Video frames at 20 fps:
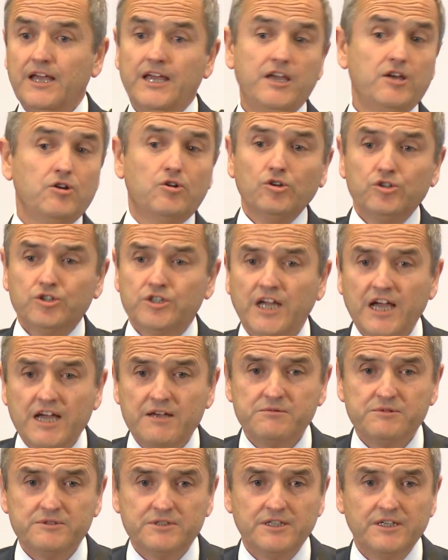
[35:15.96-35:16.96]
In good
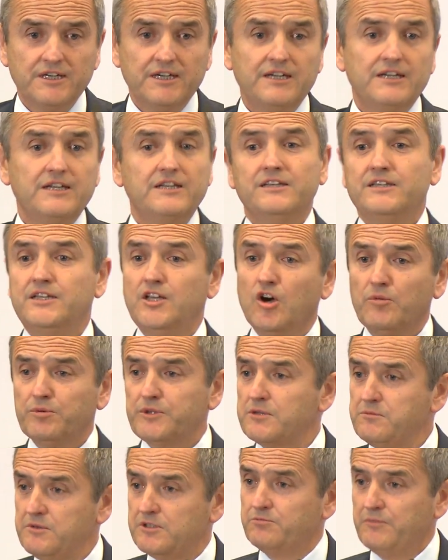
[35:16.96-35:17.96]
times, the
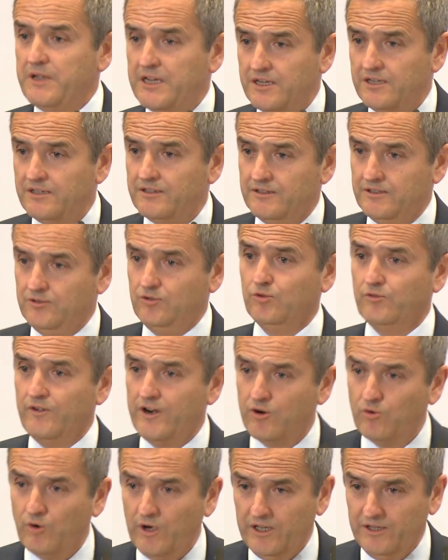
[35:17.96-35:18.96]
optimists may do
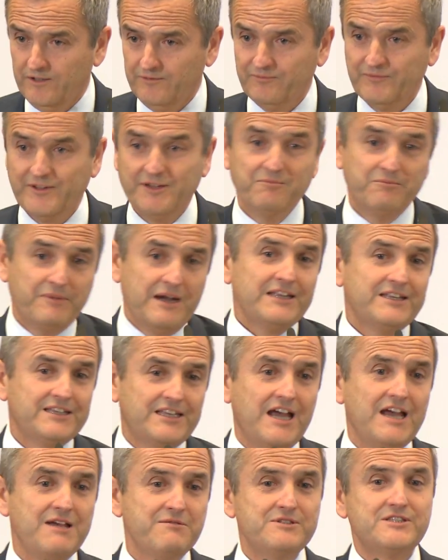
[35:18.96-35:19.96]
very well. In bad
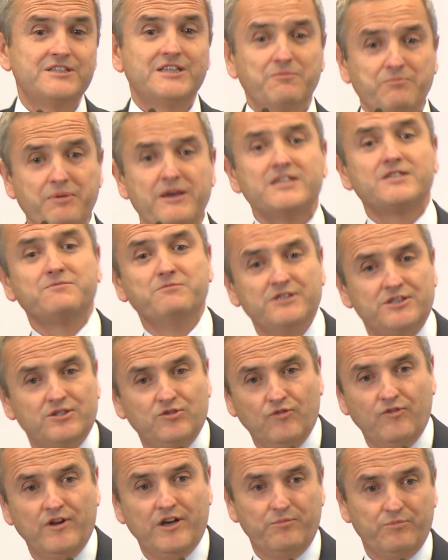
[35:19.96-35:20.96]
times, the pessimists
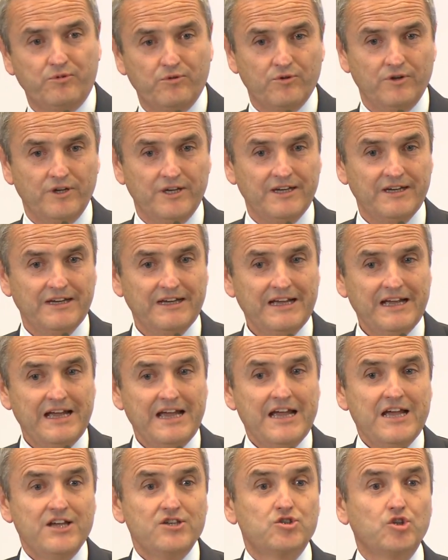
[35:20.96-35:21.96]
do very poorly.
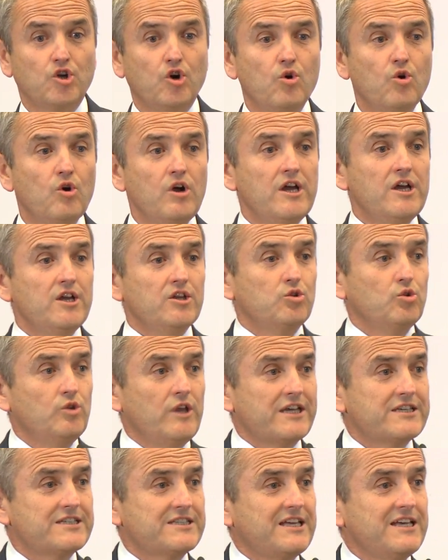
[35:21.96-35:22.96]
So to
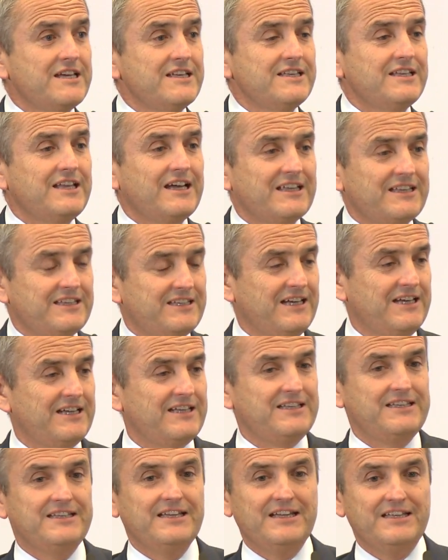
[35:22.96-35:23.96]
the extent that,
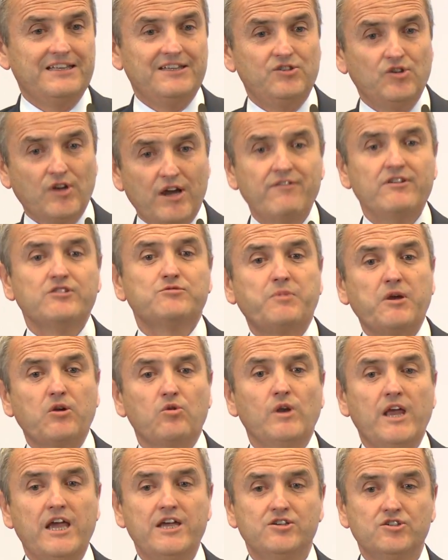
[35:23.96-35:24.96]
that, that you have a
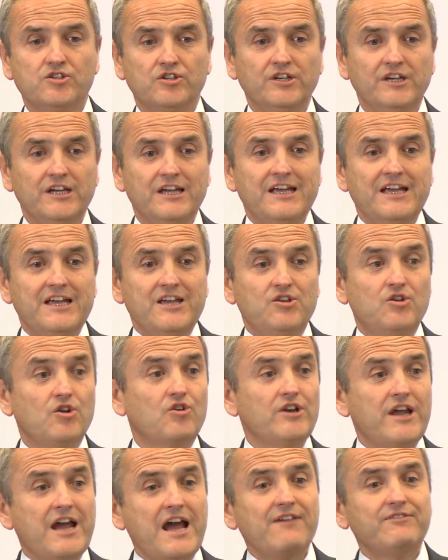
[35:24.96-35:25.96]
speculation, you're
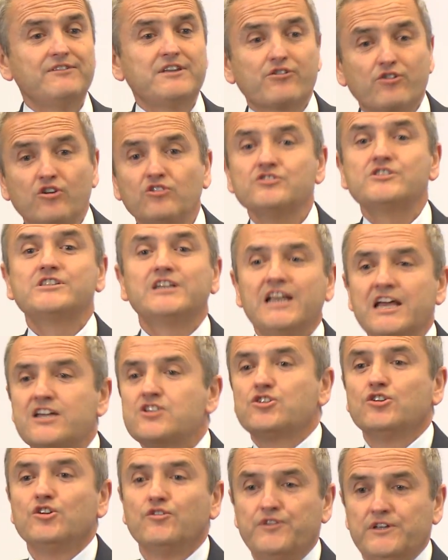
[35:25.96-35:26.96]
going to have the wrong
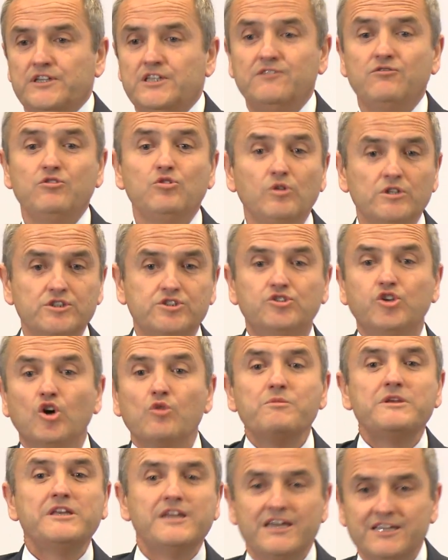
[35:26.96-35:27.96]
selection of individuals
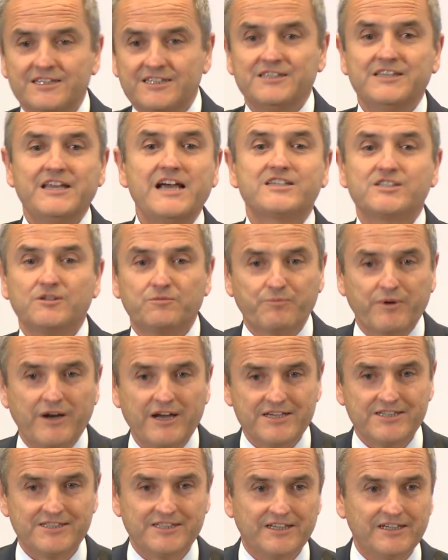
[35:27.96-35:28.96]
dominating the asset
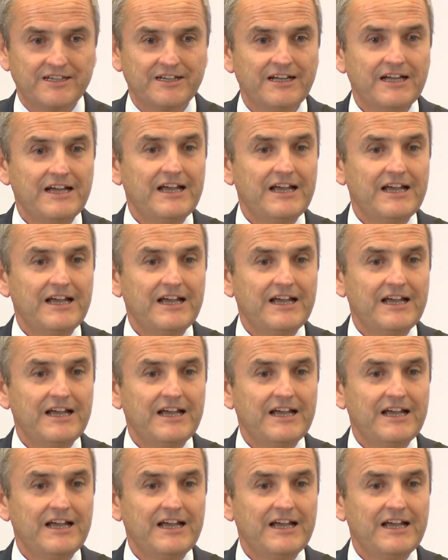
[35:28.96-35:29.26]
pricing